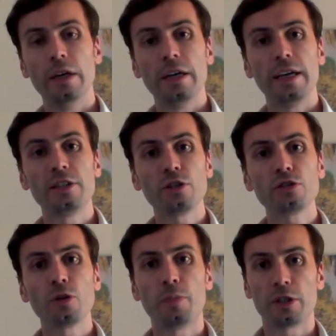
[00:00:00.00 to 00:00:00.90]
It is
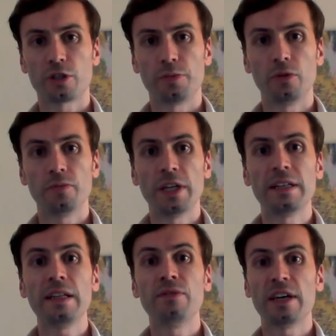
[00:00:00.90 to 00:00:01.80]
also possible that
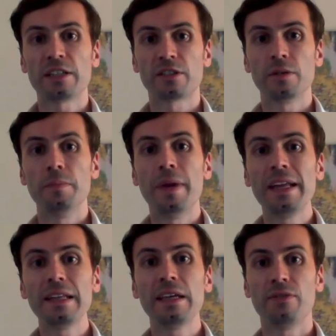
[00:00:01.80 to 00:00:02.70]
an investor
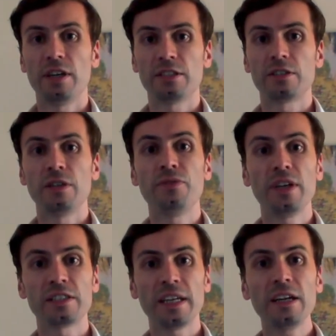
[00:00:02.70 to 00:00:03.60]
mainly invests in
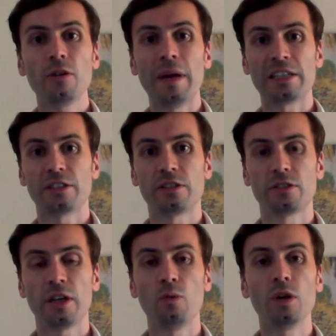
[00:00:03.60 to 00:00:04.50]
fixed income assets
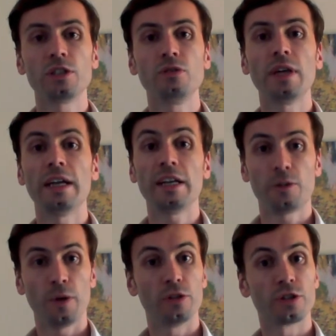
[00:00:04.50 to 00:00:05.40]
and wants to gain
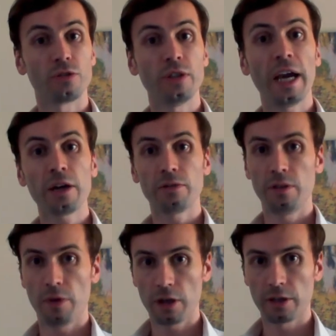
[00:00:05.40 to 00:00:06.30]
exposure to the equity
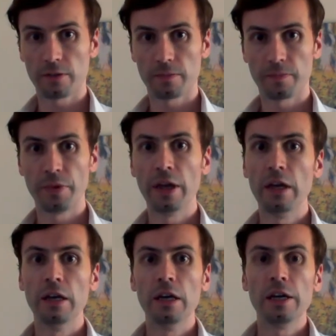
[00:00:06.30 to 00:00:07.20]
market.
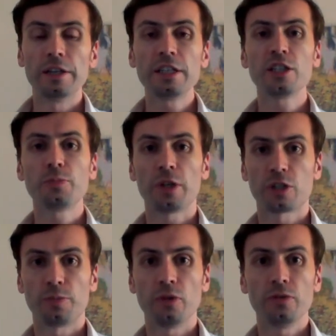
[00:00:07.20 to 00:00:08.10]
This is
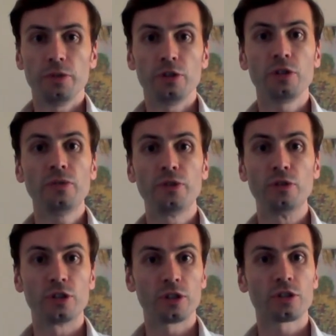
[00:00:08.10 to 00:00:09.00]
possible using
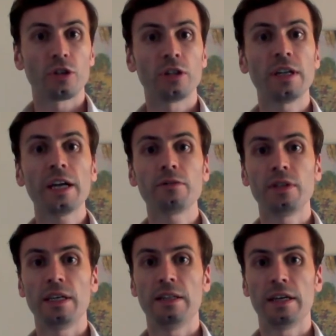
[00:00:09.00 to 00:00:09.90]
futures on an
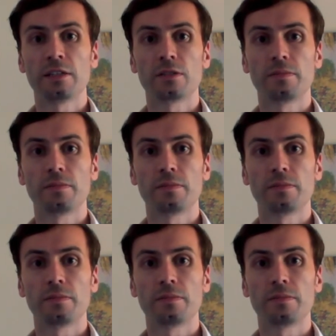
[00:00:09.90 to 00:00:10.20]
equity index.